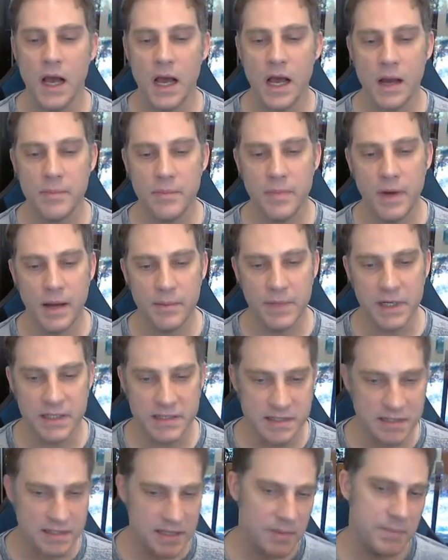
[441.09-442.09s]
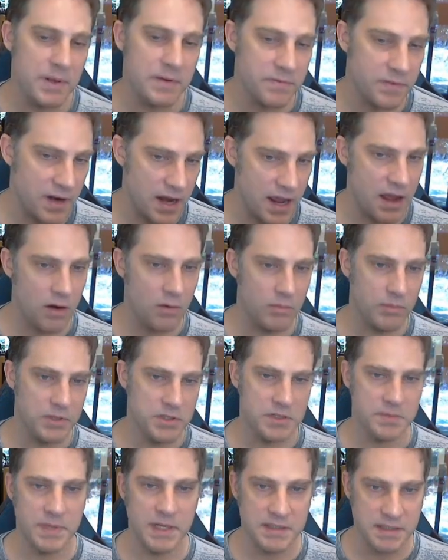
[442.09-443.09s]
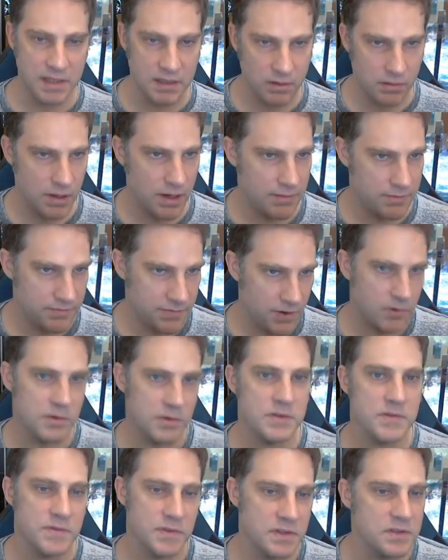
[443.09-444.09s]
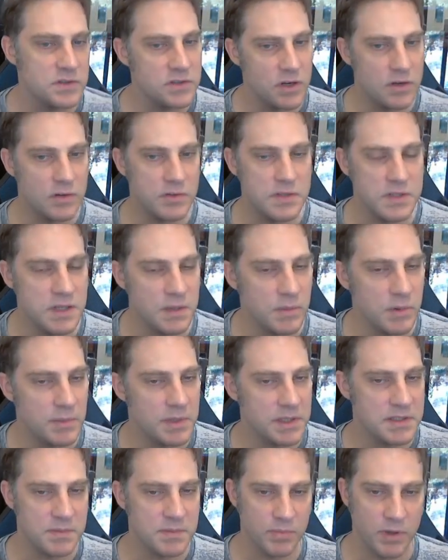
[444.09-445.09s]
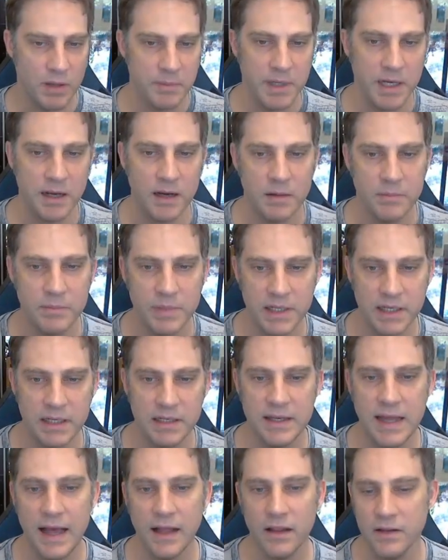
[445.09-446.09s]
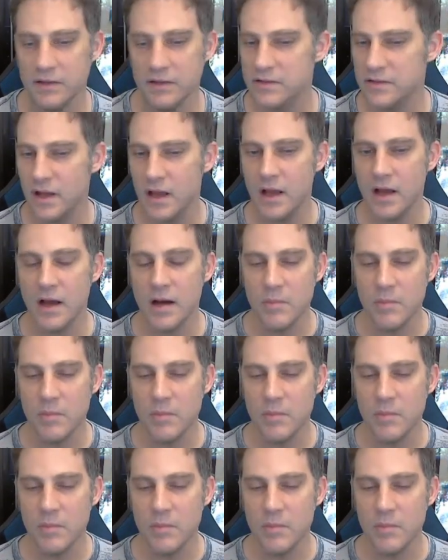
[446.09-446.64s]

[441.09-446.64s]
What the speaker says: I'm going to skip it for now, but just because I don't have photos for the Joe Zimmerman's Plumbing Company, Dallas.